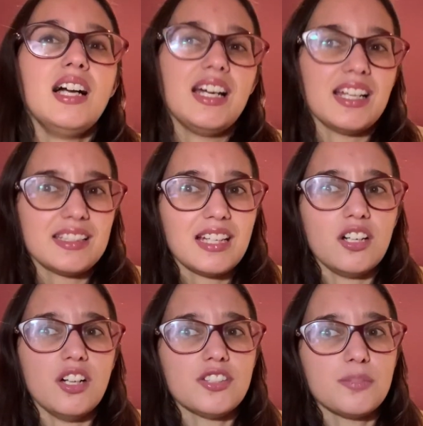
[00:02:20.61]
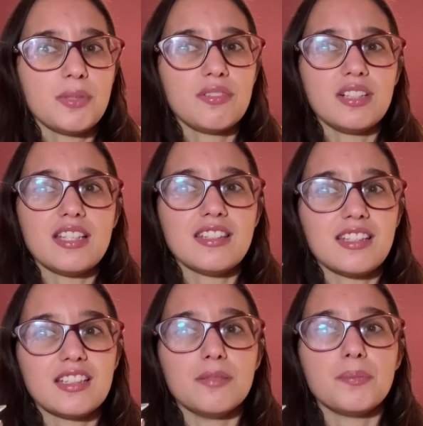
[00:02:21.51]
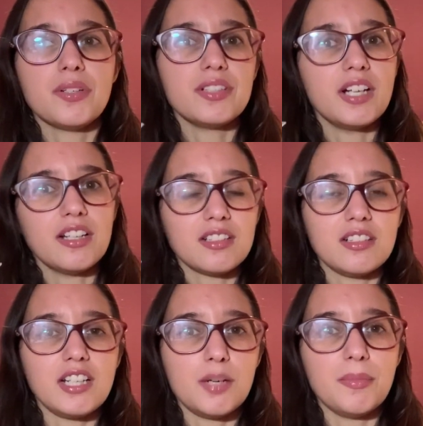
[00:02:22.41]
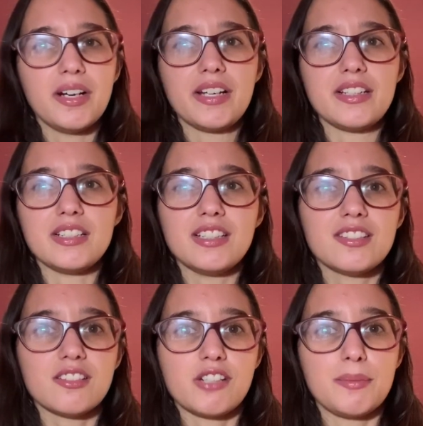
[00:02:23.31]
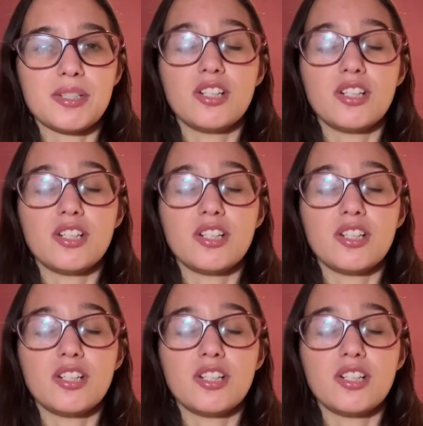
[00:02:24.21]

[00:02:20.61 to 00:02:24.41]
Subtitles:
And I think I'll also be releasing them periodically on my Instagram